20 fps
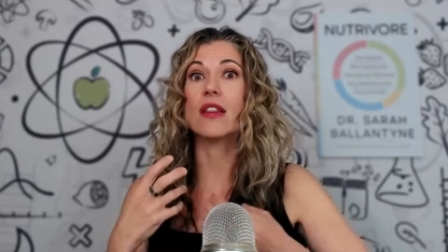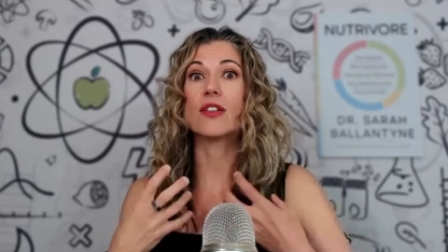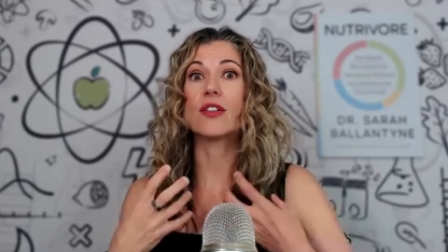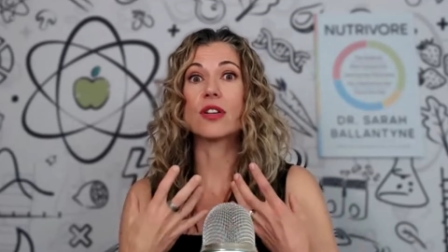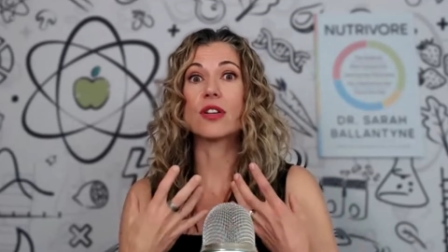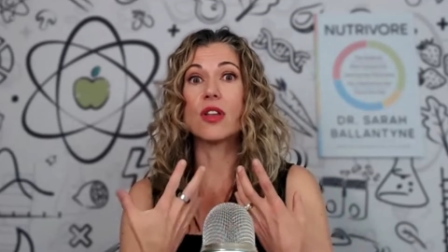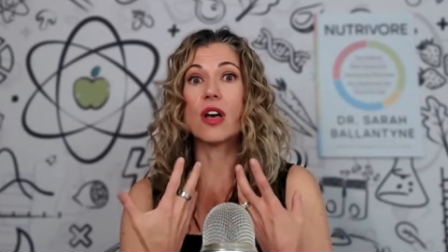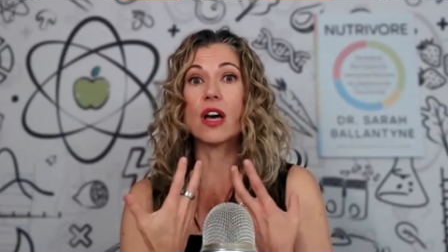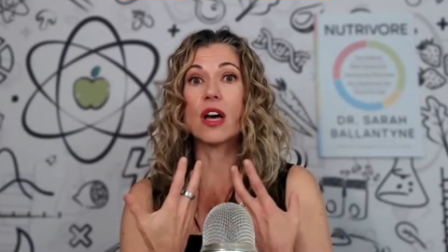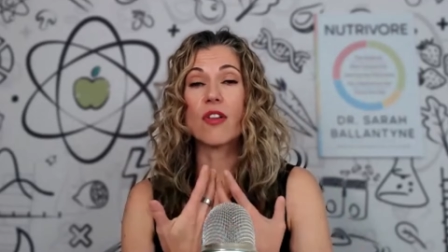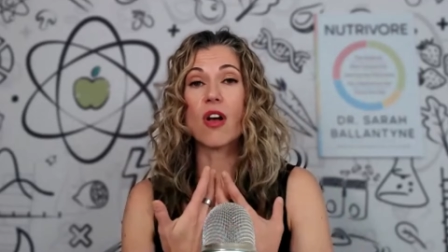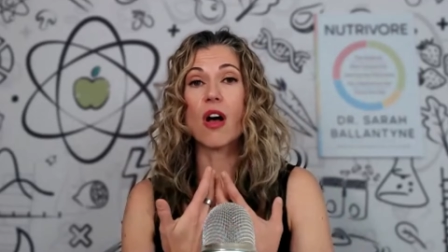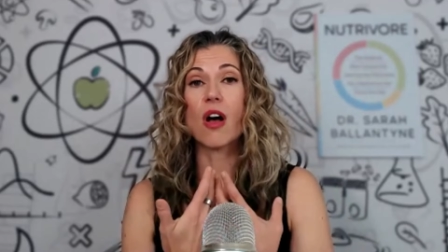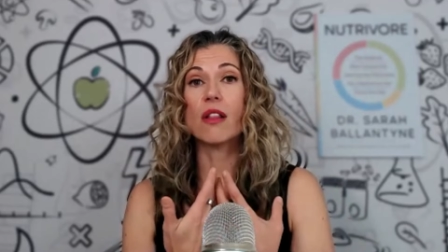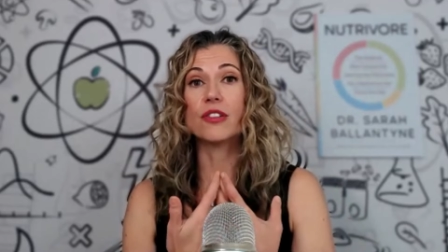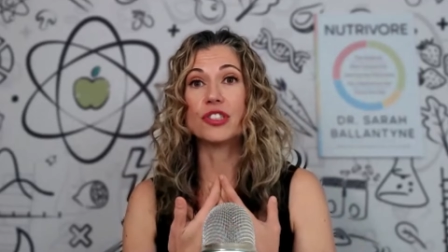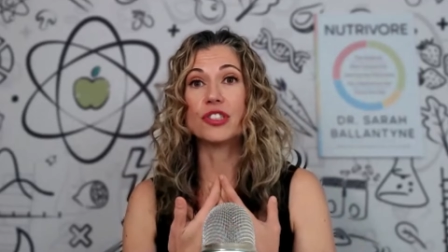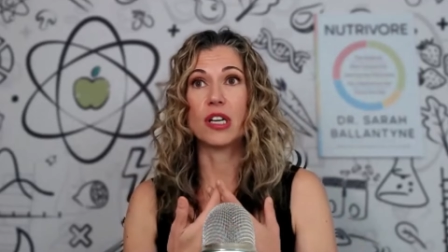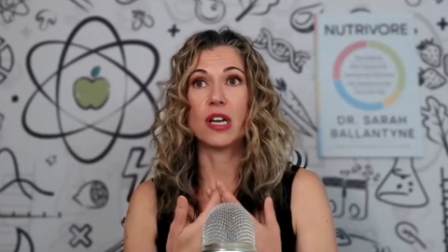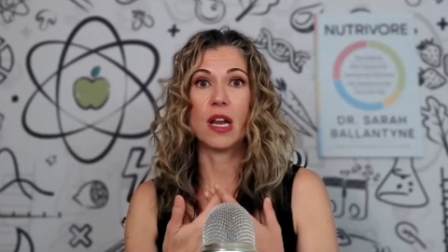There's a lot of
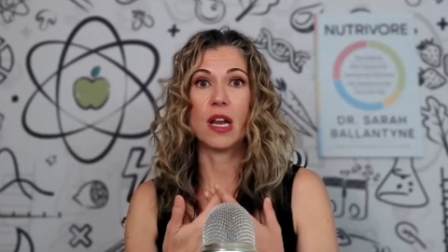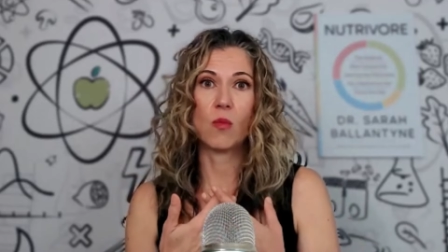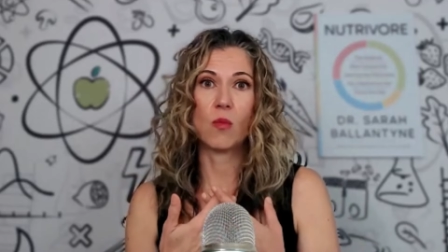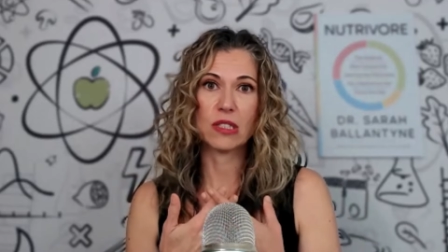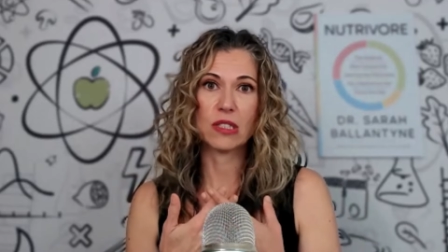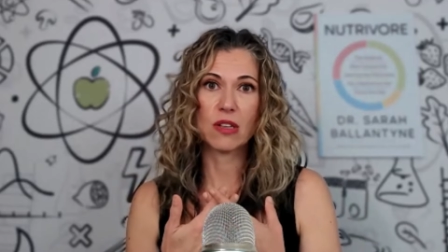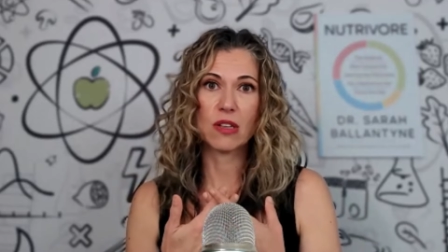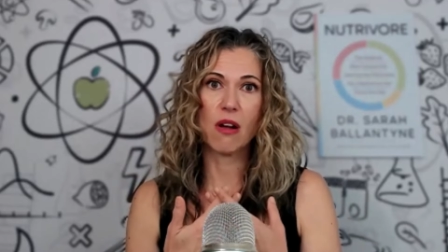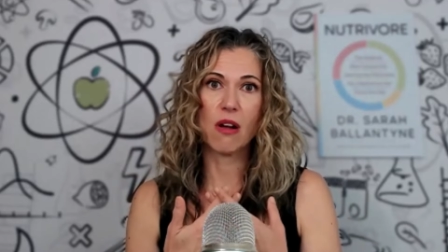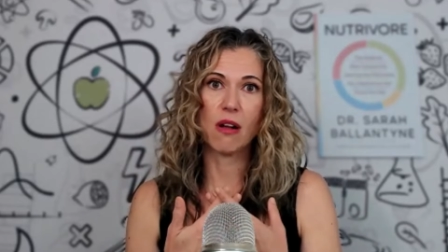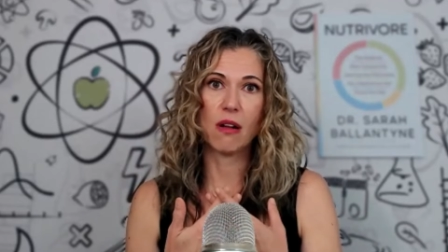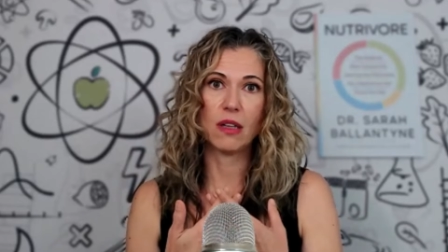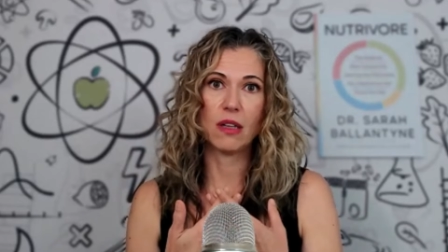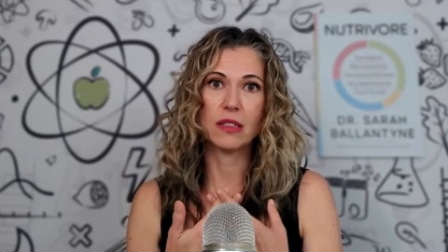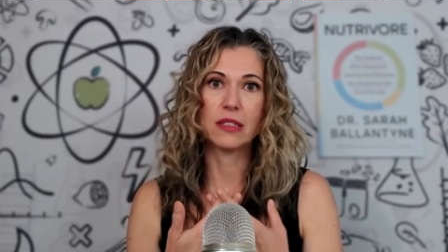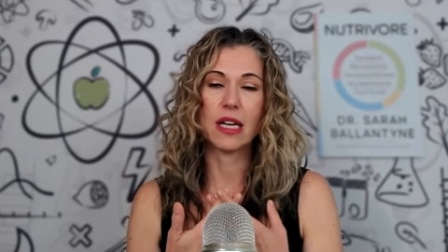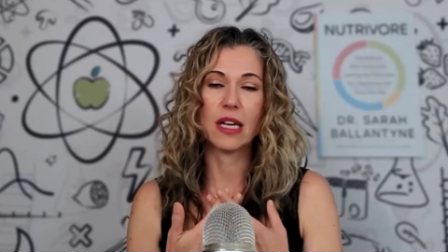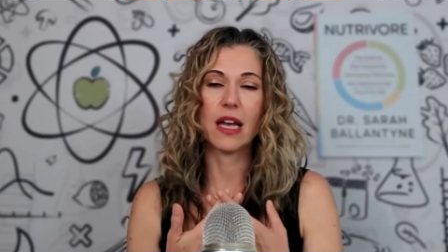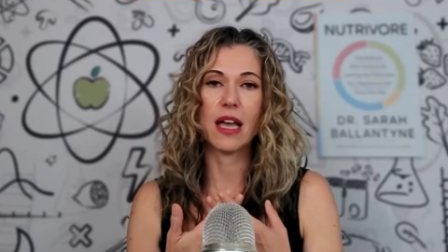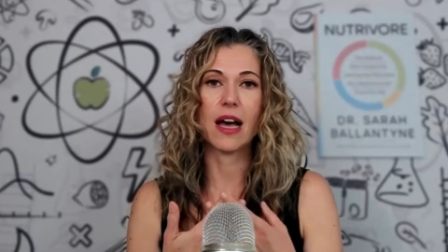collagen in what's
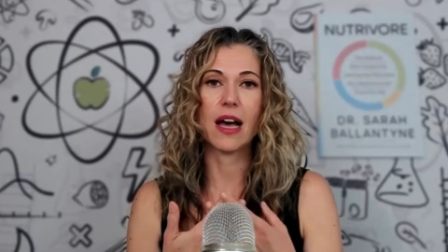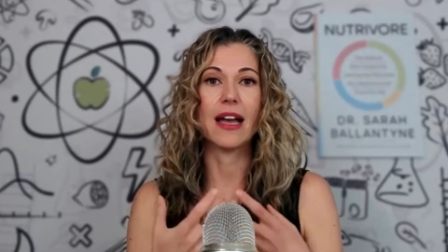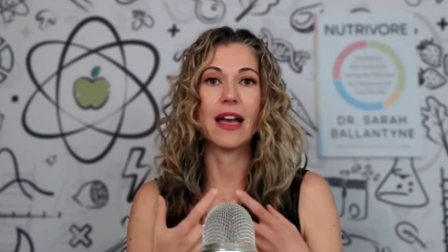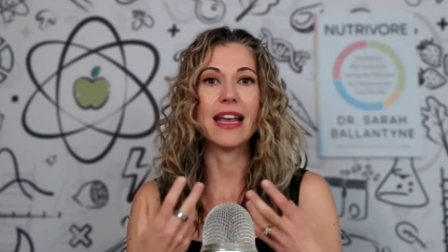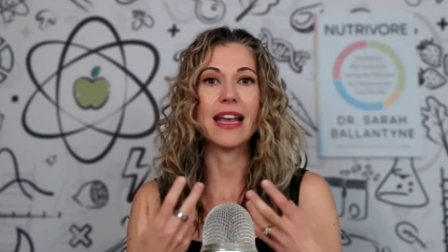called uh,